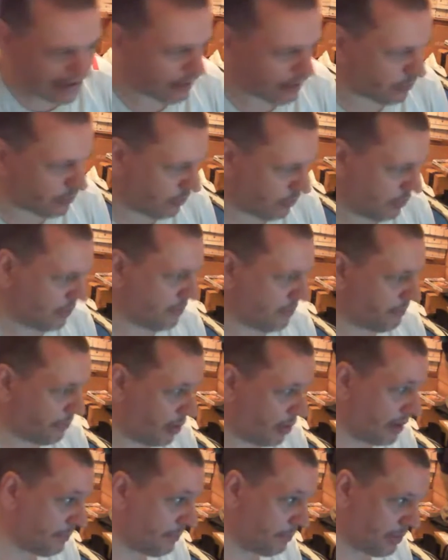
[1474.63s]
going out
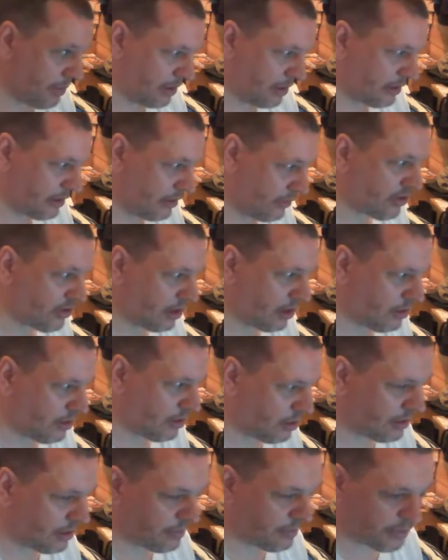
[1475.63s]
and buying bait is
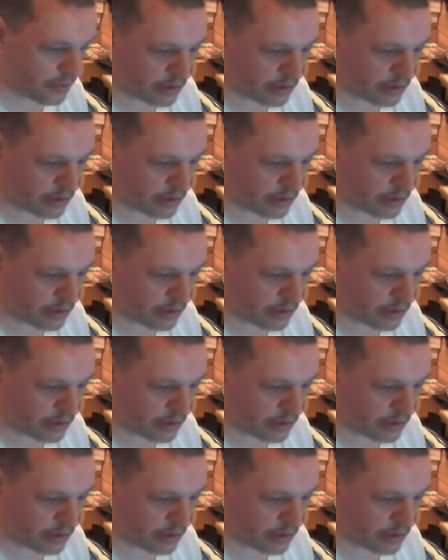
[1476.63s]
going to